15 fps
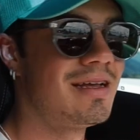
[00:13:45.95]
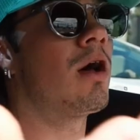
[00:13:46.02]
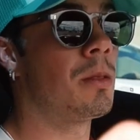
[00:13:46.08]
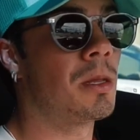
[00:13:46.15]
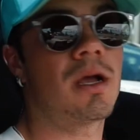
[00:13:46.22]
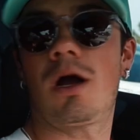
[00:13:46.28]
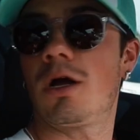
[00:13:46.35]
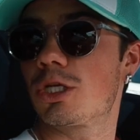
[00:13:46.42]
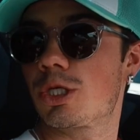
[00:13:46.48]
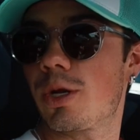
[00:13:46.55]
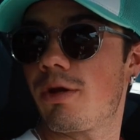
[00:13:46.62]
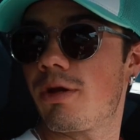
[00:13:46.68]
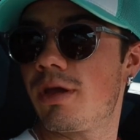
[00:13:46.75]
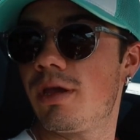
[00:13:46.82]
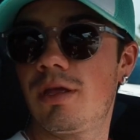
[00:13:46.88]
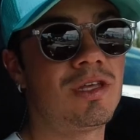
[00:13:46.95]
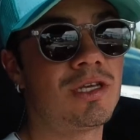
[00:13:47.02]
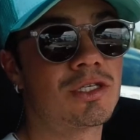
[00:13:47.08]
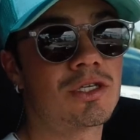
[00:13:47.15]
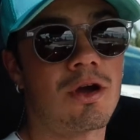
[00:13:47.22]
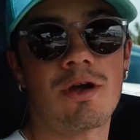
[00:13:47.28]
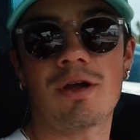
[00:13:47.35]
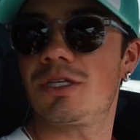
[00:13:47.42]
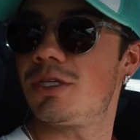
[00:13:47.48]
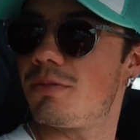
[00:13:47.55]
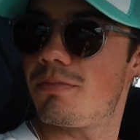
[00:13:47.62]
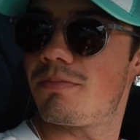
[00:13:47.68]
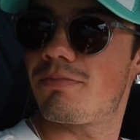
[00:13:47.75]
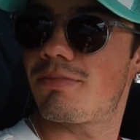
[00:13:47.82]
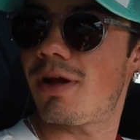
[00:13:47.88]
On the contrary, this car
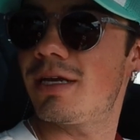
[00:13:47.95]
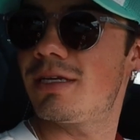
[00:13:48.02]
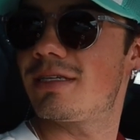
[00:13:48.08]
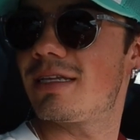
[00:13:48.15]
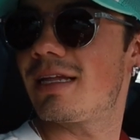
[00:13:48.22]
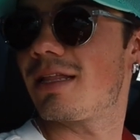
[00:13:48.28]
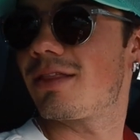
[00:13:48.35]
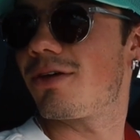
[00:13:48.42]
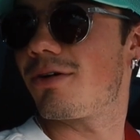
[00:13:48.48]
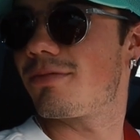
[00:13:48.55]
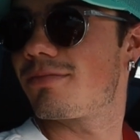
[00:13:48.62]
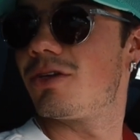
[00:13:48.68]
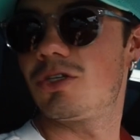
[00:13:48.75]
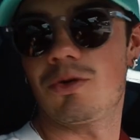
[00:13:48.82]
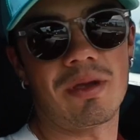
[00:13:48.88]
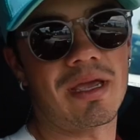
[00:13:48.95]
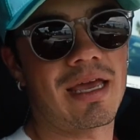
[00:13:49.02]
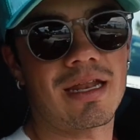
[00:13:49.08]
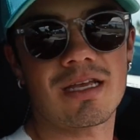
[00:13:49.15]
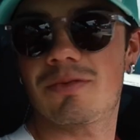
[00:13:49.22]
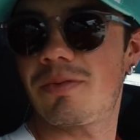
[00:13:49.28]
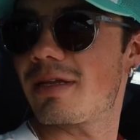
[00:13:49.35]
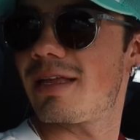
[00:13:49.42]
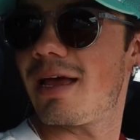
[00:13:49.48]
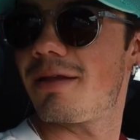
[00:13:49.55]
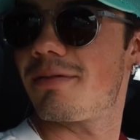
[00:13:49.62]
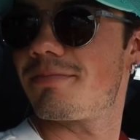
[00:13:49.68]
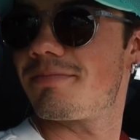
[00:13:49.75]
isn't priced at that though, so we can't expect that.